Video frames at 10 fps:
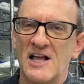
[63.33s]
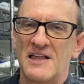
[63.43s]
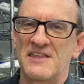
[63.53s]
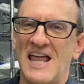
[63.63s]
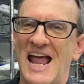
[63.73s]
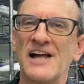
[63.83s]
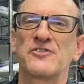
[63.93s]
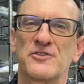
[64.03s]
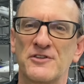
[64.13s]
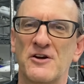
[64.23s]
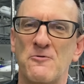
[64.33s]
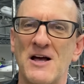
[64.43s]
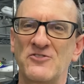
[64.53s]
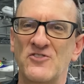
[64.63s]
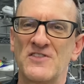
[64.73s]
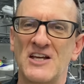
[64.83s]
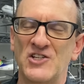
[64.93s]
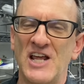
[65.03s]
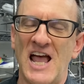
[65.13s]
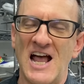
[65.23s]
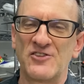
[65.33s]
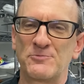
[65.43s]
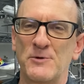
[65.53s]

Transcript: the answer to the question that she asked me